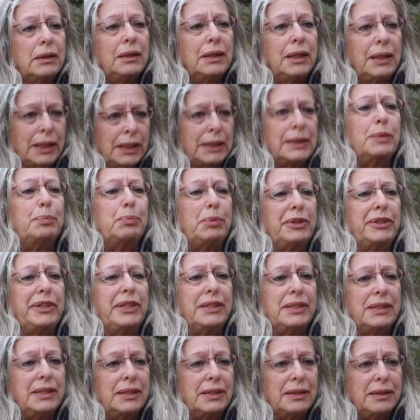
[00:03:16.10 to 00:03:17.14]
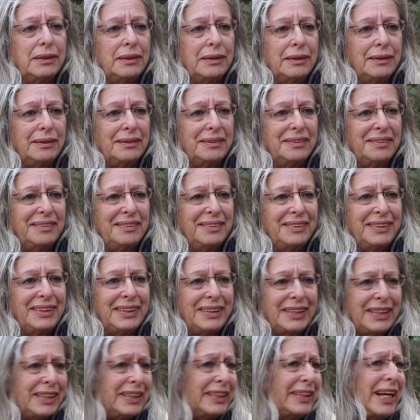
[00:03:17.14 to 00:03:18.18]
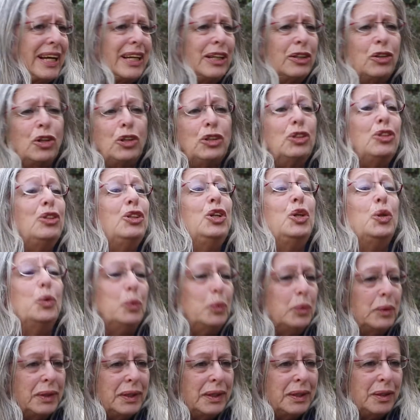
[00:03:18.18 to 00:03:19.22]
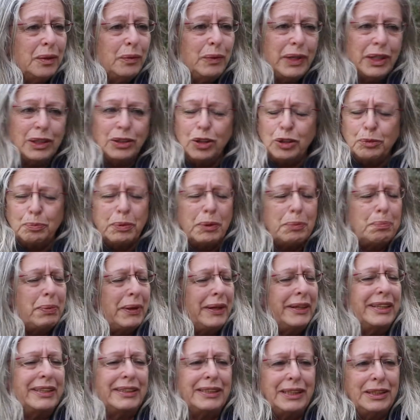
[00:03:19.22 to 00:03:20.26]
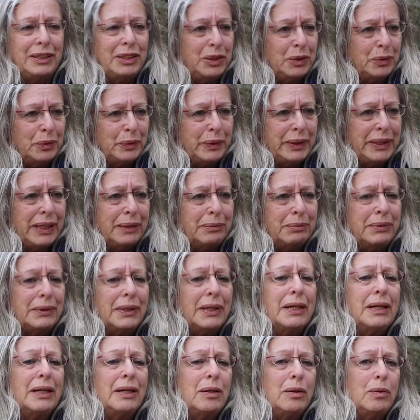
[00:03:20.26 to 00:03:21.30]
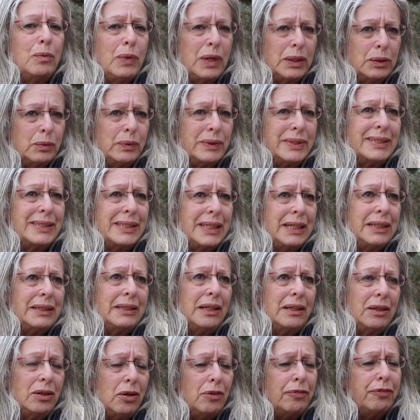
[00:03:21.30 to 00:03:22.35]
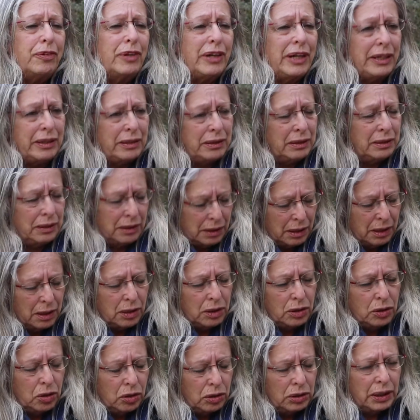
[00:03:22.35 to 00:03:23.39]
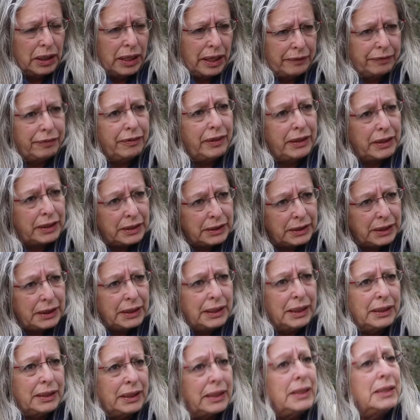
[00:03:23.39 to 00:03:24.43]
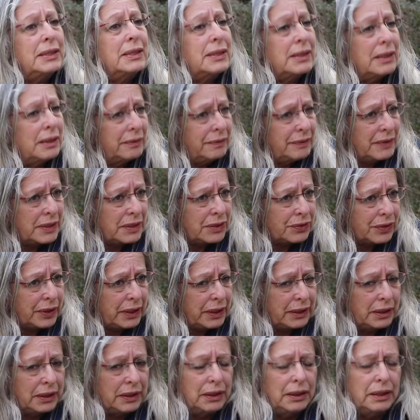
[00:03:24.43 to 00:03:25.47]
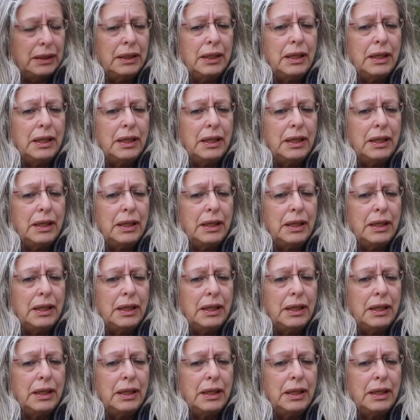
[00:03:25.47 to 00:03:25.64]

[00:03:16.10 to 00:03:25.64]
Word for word: an experience. It is, they are not new. We are not preparing the new. We are what we say the long life learning and in-service training.